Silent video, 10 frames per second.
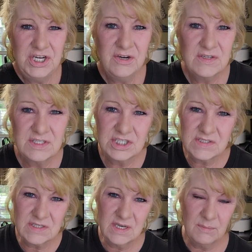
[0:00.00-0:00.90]
year is
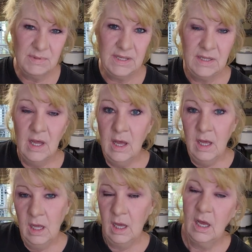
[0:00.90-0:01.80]
just going to be,
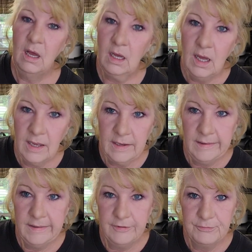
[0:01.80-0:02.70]
I
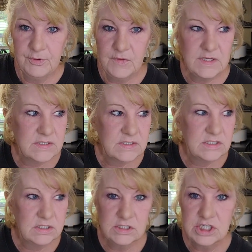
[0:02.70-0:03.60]
got to get through this.
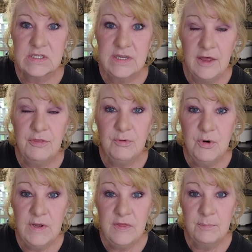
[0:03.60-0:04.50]
Just get
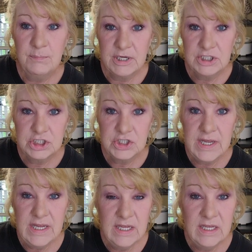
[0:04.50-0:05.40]
through it the best you
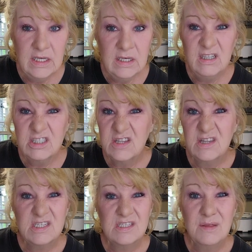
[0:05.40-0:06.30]
can
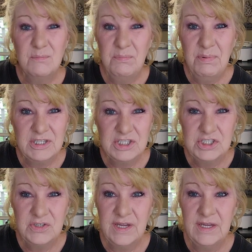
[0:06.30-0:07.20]
just the
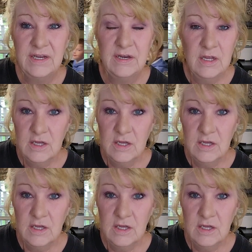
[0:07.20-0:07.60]
best you can.